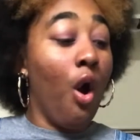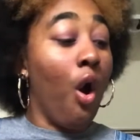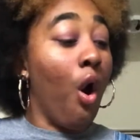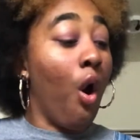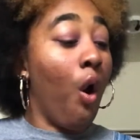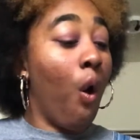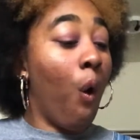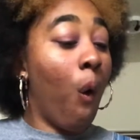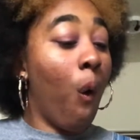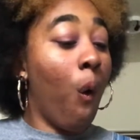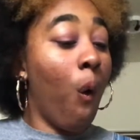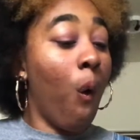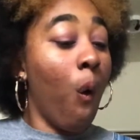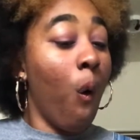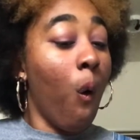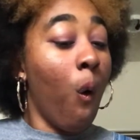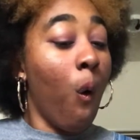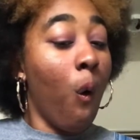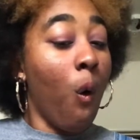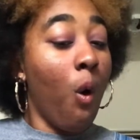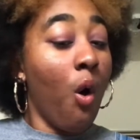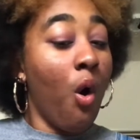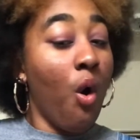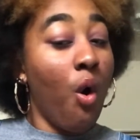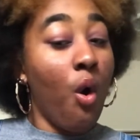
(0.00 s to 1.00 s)

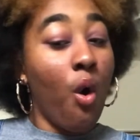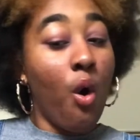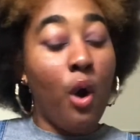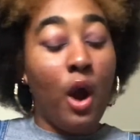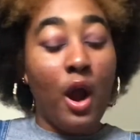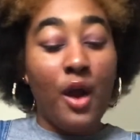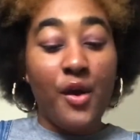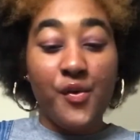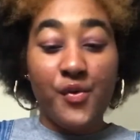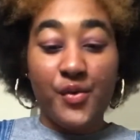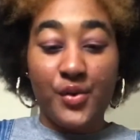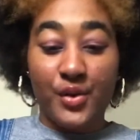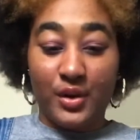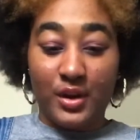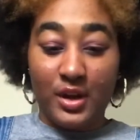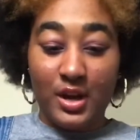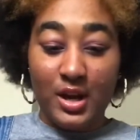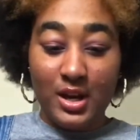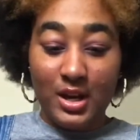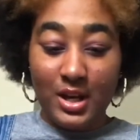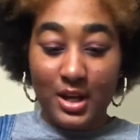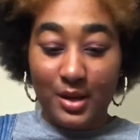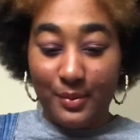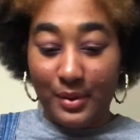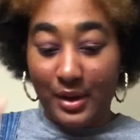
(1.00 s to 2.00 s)
Oh, I forgot
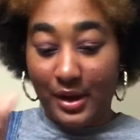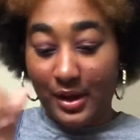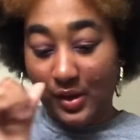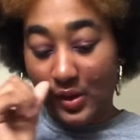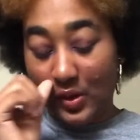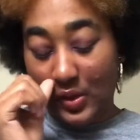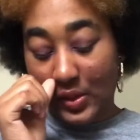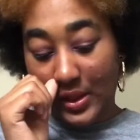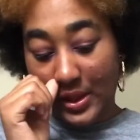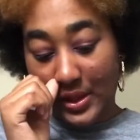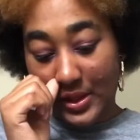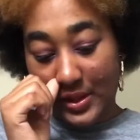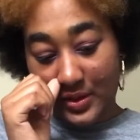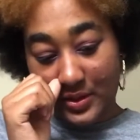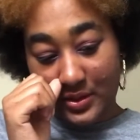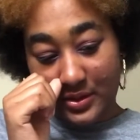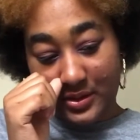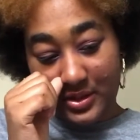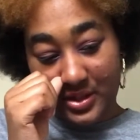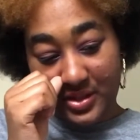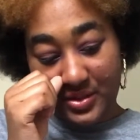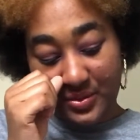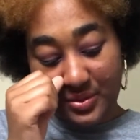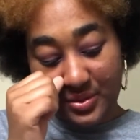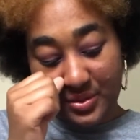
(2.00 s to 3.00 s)
about this.
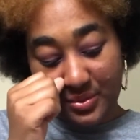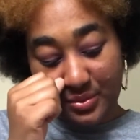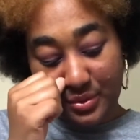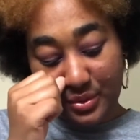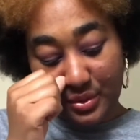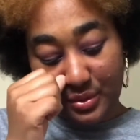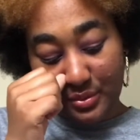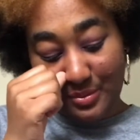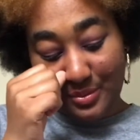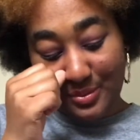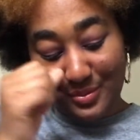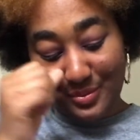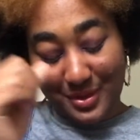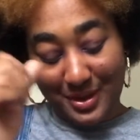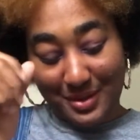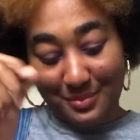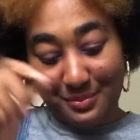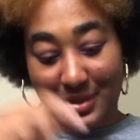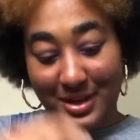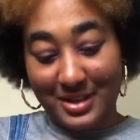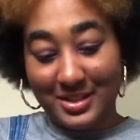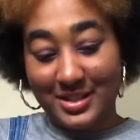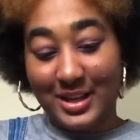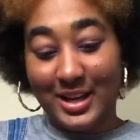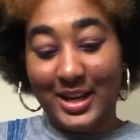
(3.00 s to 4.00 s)
This was supposed to be my
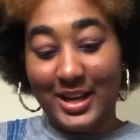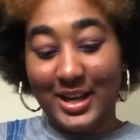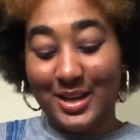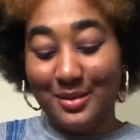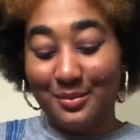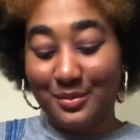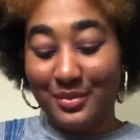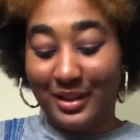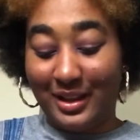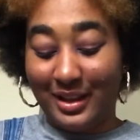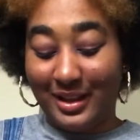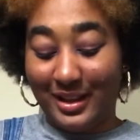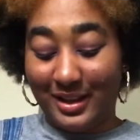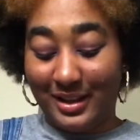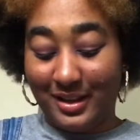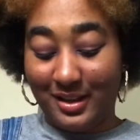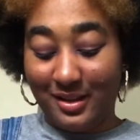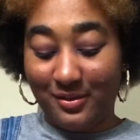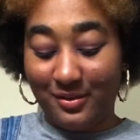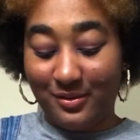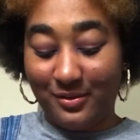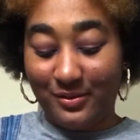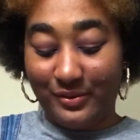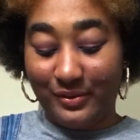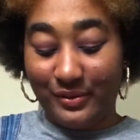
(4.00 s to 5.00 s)
timeline
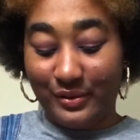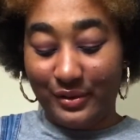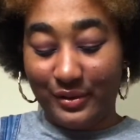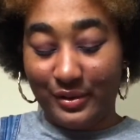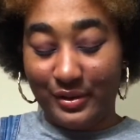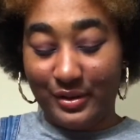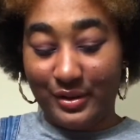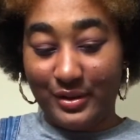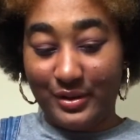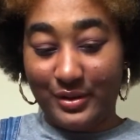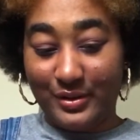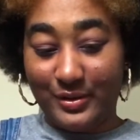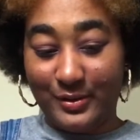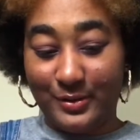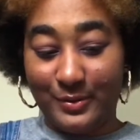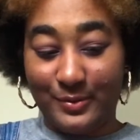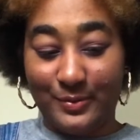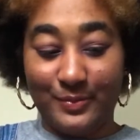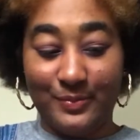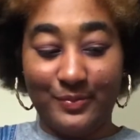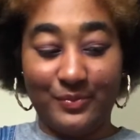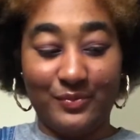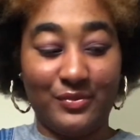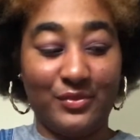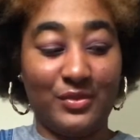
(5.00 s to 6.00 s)
for
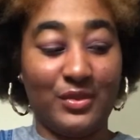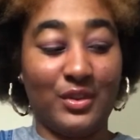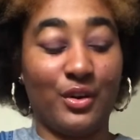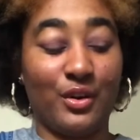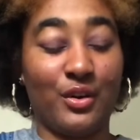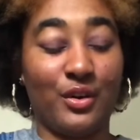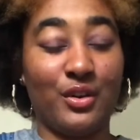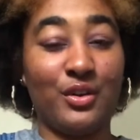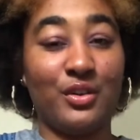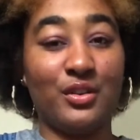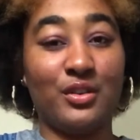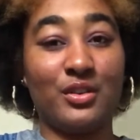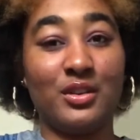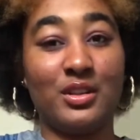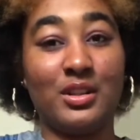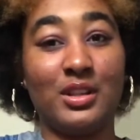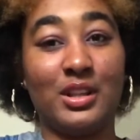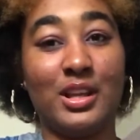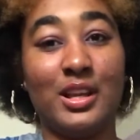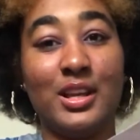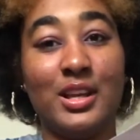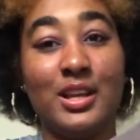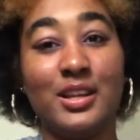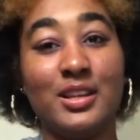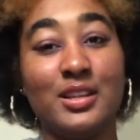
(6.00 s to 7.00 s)
art
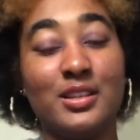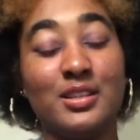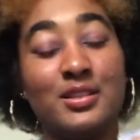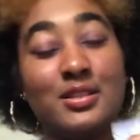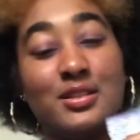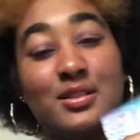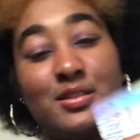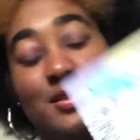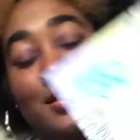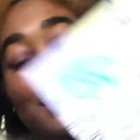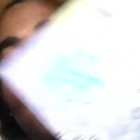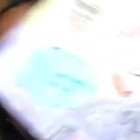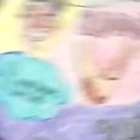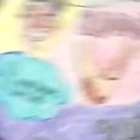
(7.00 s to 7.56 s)
class.